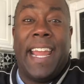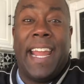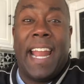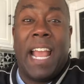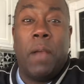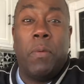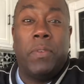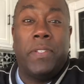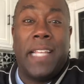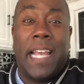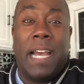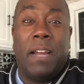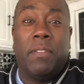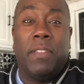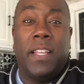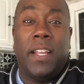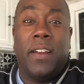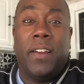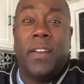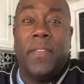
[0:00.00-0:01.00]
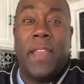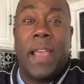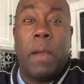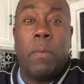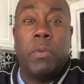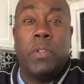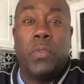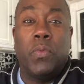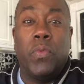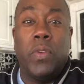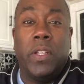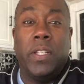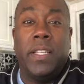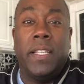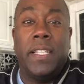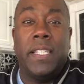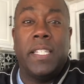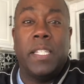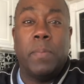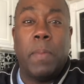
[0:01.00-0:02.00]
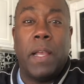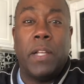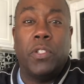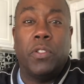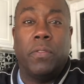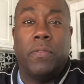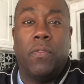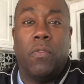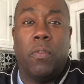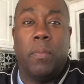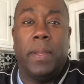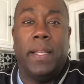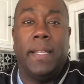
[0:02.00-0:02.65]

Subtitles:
and I was out there, and that was really special for